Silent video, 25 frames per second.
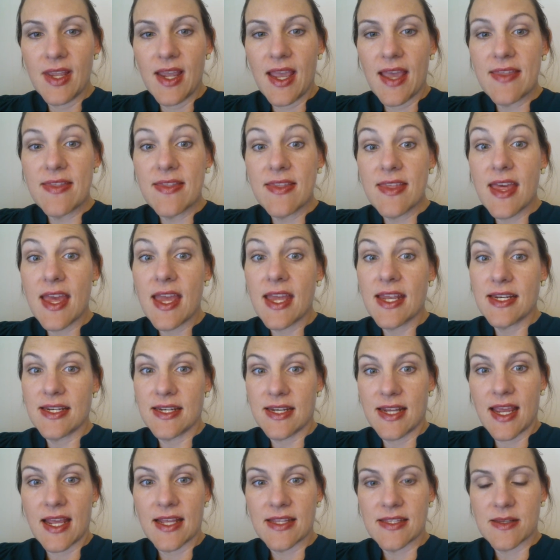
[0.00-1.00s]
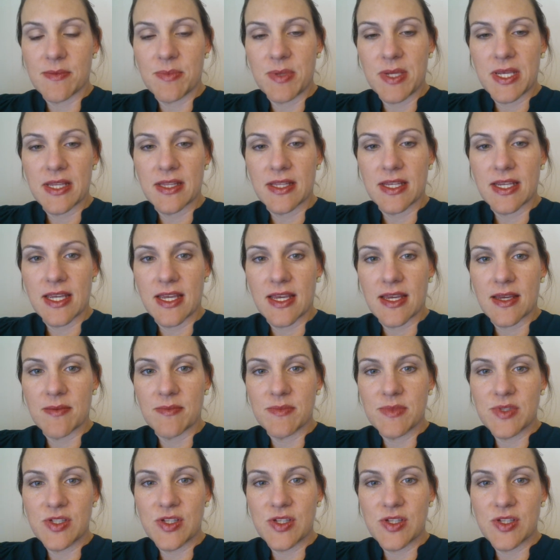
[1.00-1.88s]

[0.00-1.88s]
and then ends up healing him.